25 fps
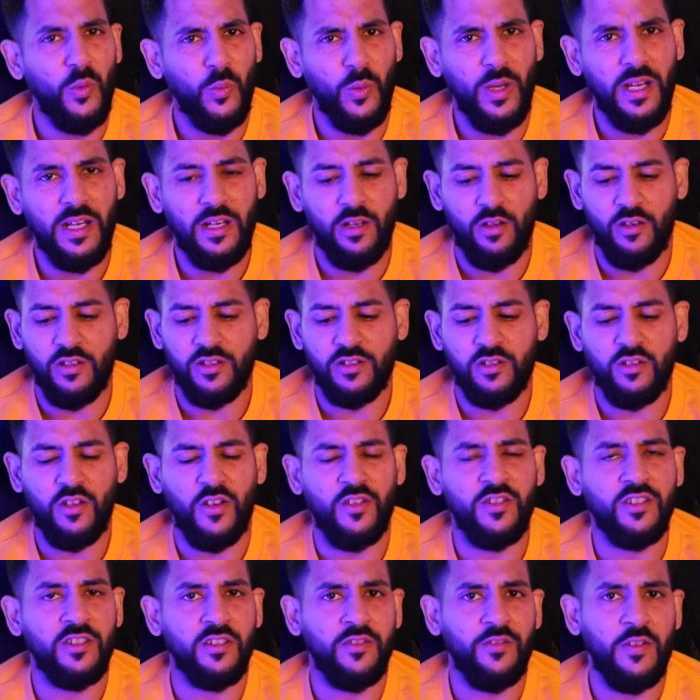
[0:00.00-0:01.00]
weight loss,
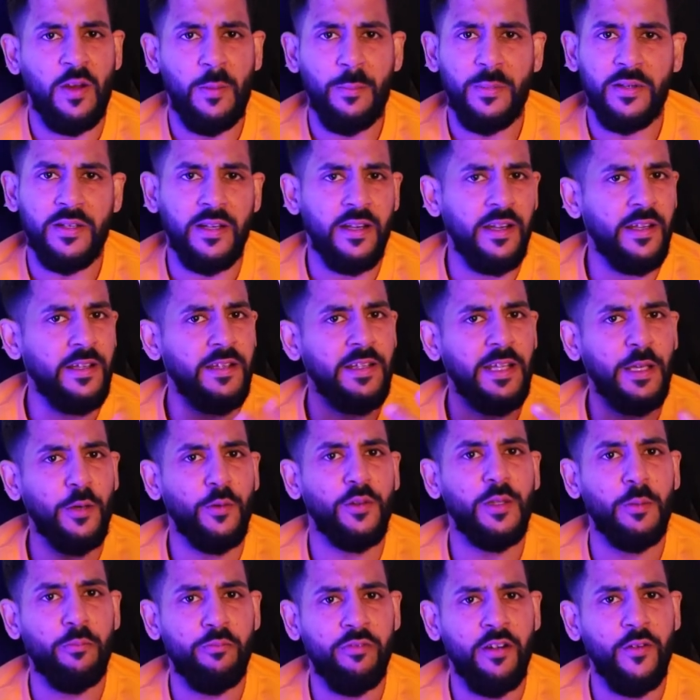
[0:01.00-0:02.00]
loss of appetite. They were
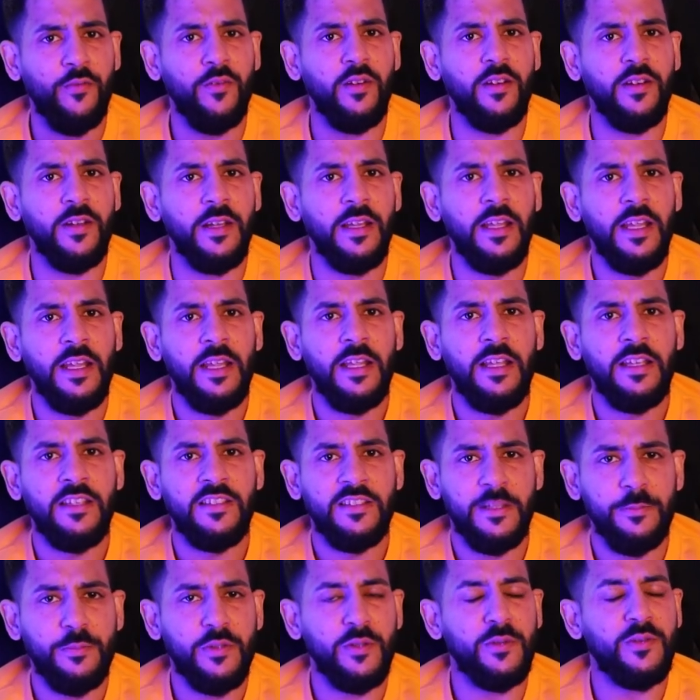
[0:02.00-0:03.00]
the prevalent
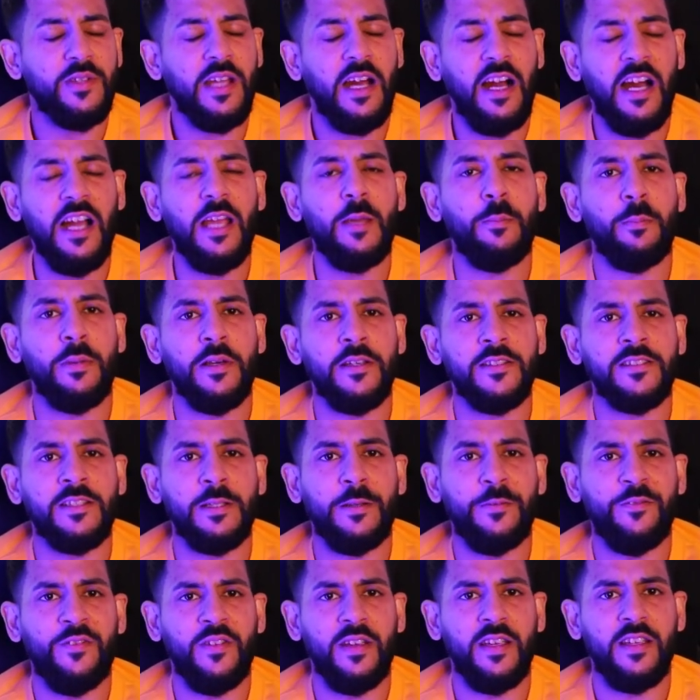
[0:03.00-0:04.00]
symptoms that I personally
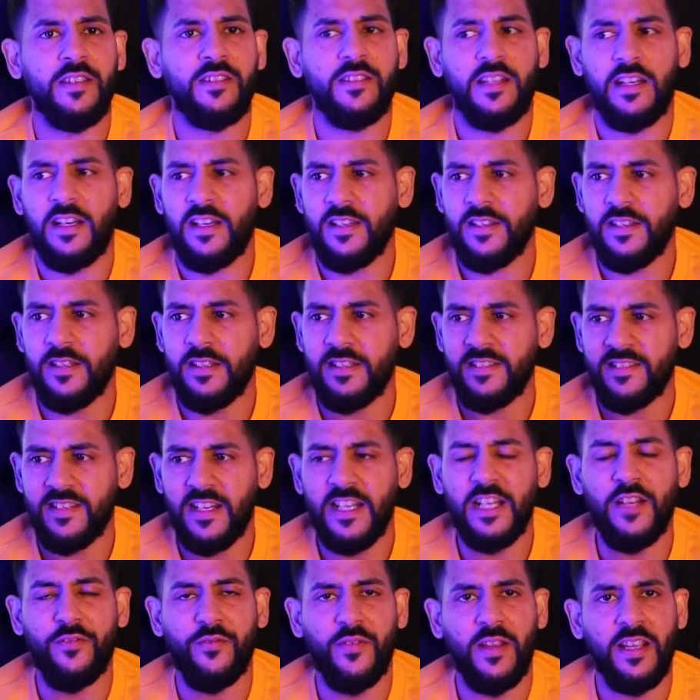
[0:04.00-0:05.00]
faced and the
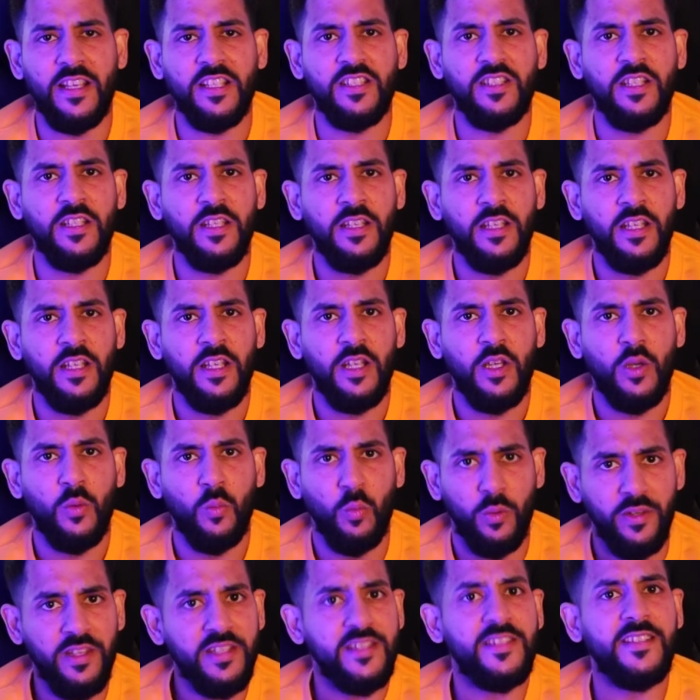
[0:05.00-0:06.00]
side effects
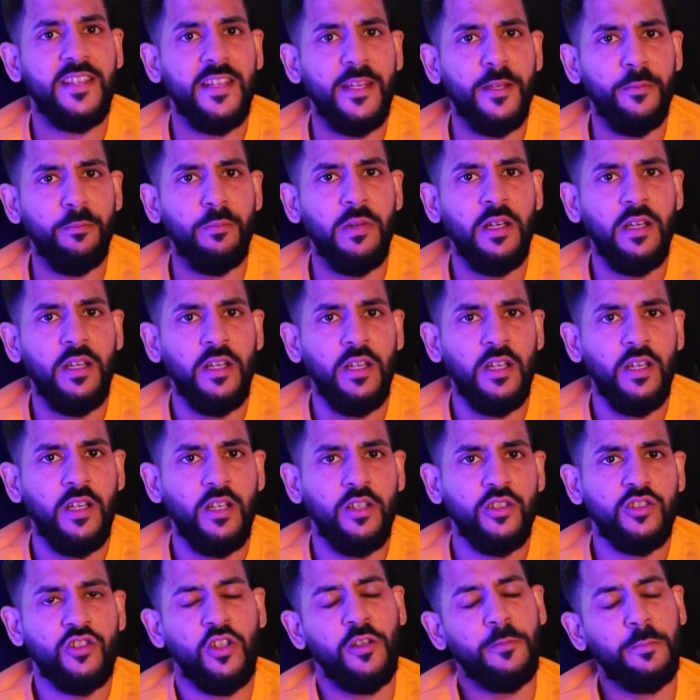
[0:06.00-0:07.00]
were the same.
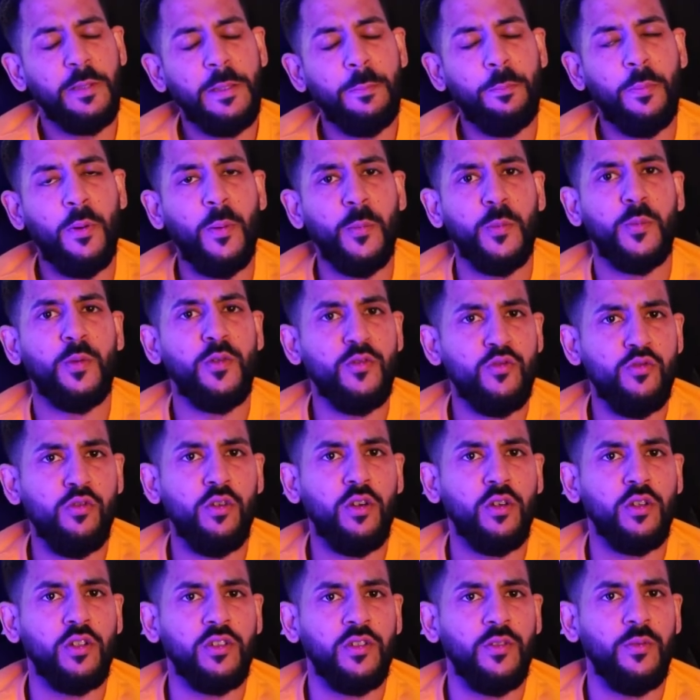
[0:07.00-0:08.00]
So I've been pumped with
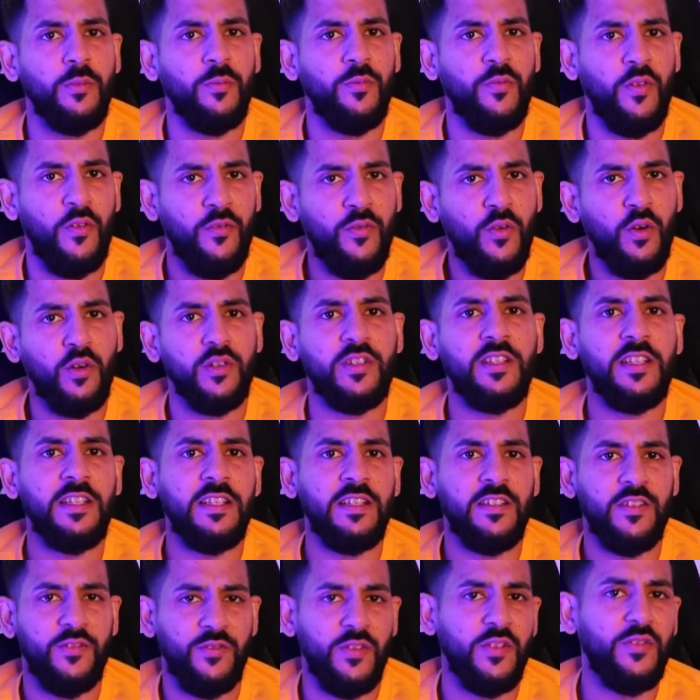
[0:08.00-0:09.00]
drugs for
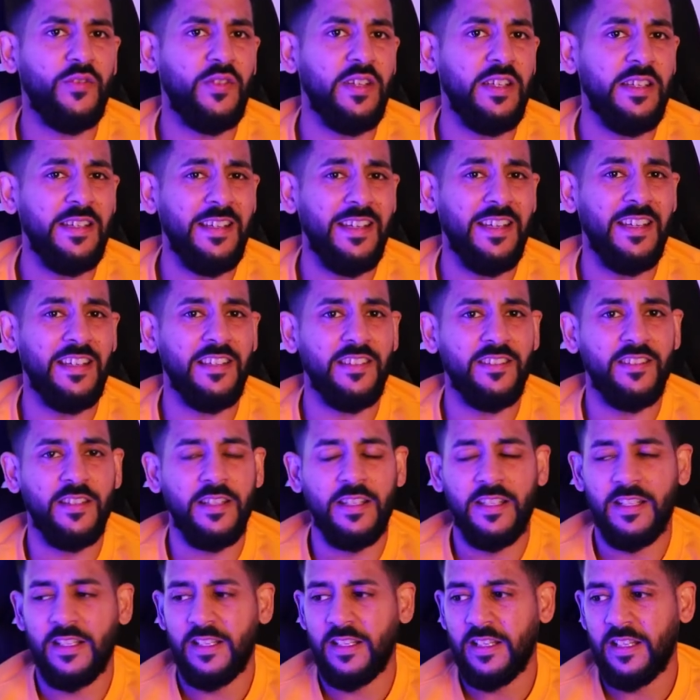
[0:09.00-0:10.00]
14 to 15 years
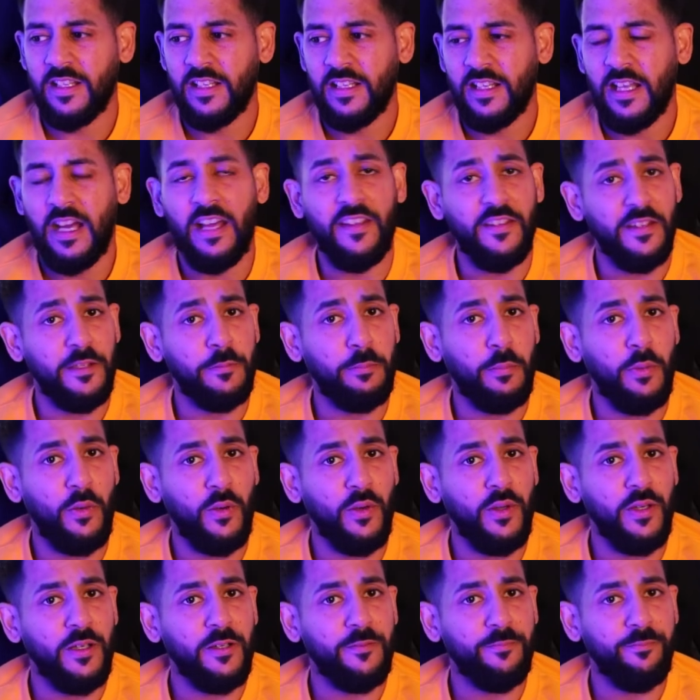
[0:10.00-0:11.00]
at this
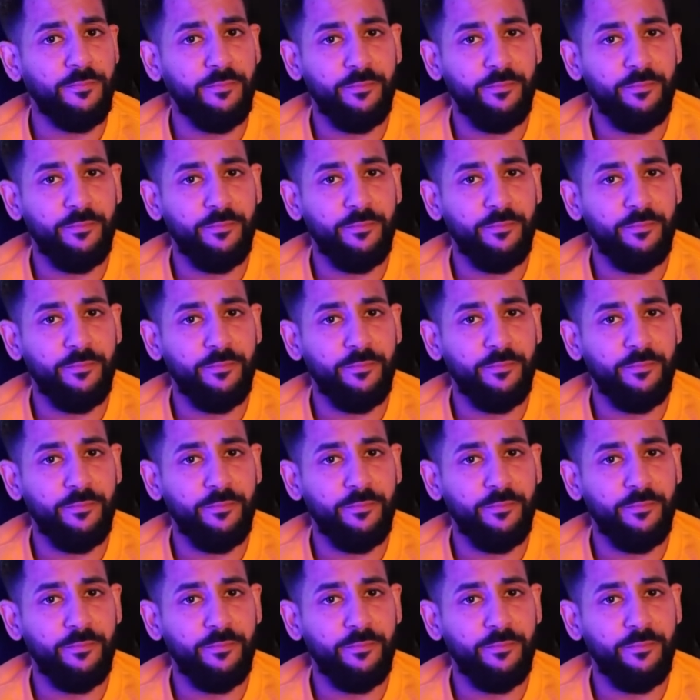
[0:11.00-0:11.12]
point